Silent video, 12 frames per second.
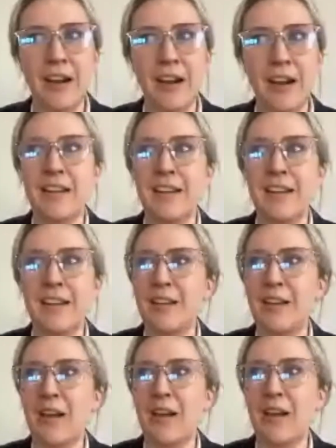at a
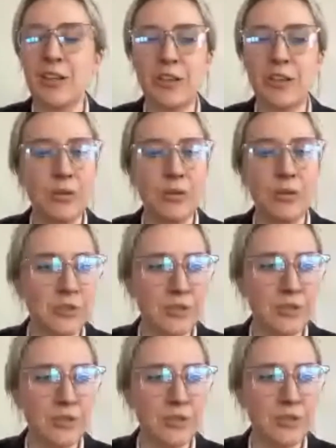huge